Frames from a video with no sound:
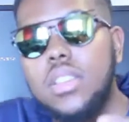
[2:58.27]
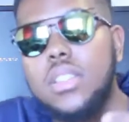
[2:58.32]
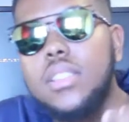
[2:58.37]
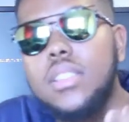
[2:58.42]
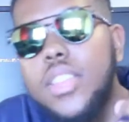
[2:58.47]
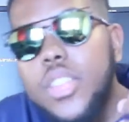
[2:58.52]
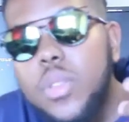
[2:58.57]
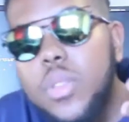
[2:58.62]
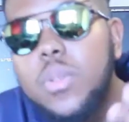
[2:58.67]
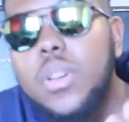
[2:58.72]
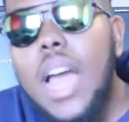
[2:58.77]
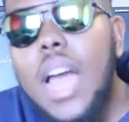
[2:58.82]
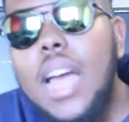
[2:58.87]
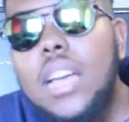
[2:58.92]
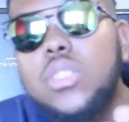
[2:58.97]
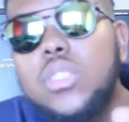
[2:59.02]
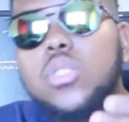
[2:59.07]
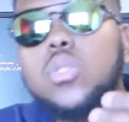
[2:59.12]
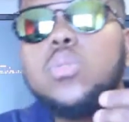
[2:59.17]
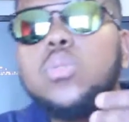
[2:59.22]
the new
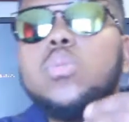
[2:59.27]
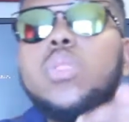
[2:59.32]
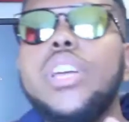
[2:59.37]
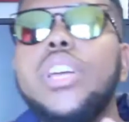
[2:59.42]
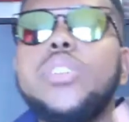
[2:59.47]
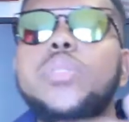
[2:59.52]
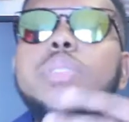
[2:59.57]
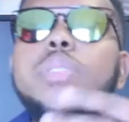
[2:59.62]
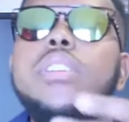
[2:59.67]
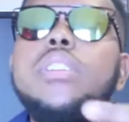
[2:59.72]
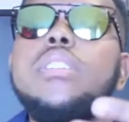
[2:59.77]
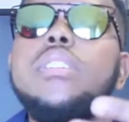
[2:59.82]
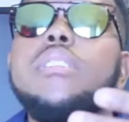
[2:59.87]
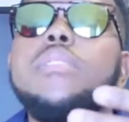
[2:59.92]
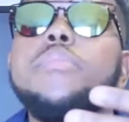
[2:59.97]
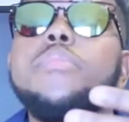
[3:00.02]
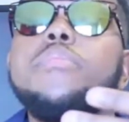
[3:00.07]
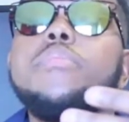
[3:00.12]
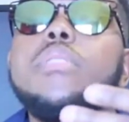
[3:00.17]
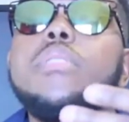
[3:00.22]
guys, to actually
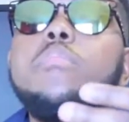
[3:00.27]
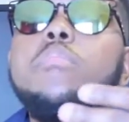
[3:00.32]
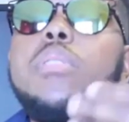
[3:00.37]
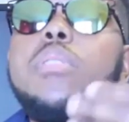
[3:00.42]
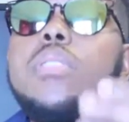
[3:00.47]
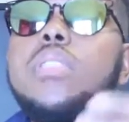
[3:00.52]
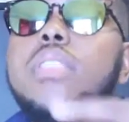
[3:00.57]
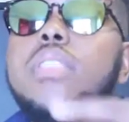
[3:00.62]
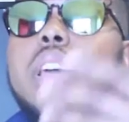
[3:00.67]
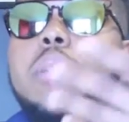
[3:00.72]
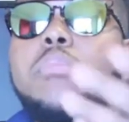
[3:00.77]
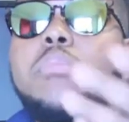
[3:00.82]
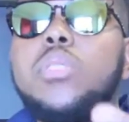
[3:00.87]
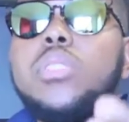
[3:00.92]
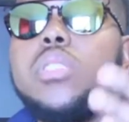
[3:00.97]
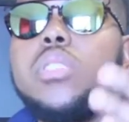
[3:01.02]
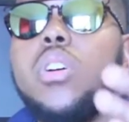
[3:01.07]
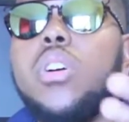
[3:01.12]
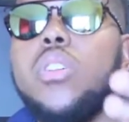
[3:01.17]
put their music